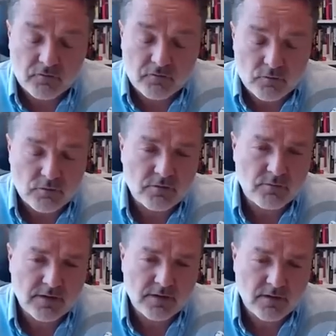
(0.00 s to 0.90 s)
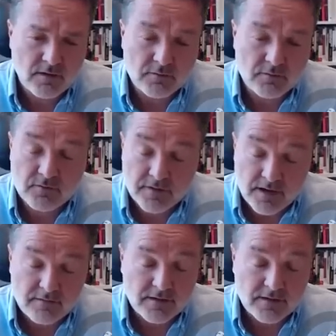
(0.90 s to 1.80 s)
soon when I was
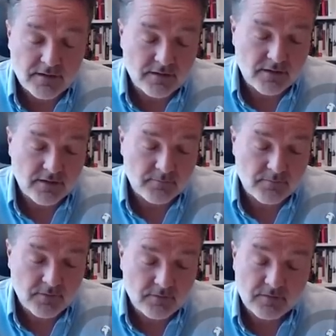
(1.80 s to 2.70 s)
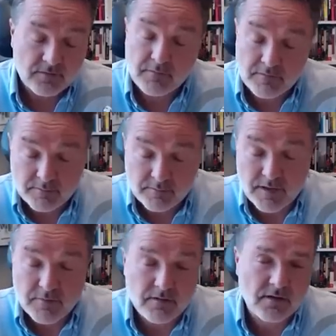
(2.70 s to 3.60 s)
there in
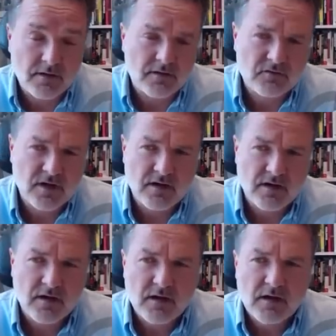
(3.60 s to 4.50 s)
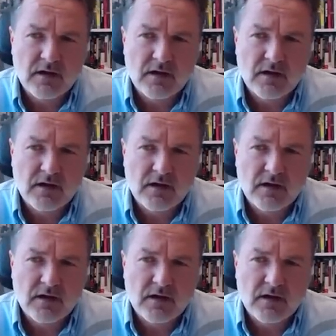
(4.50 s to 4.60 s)
September last year.